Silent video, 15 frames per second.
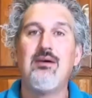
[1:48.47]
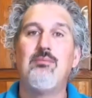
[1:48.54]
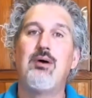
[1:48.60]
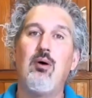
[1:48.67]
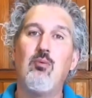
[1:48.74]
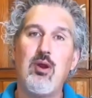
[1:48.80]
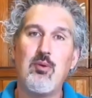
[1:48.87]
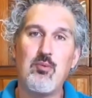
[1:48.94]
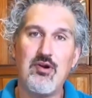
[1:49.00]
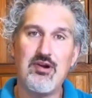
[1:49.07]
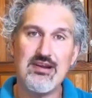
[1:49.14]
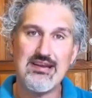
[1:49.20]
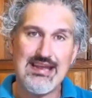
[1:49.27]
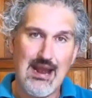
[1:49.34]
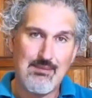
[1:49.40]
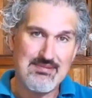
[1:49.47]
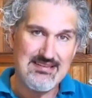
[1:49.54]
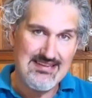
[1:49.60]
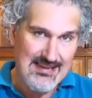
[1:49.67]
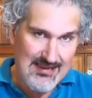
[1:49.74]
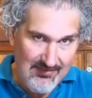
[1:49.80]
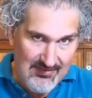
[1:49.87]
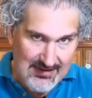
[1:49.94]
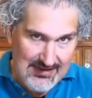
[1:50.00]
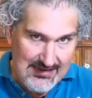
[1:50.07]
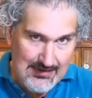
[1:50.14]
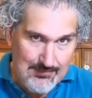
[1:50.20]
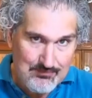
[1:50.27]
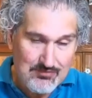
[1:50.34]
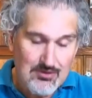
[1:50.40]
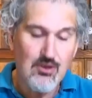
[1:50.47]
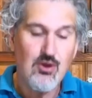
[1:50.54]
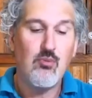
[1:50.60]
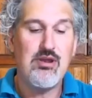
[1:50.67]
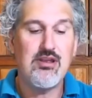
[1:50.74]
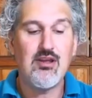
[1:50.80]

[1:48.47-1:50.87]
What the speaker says: But when we're in captivity, we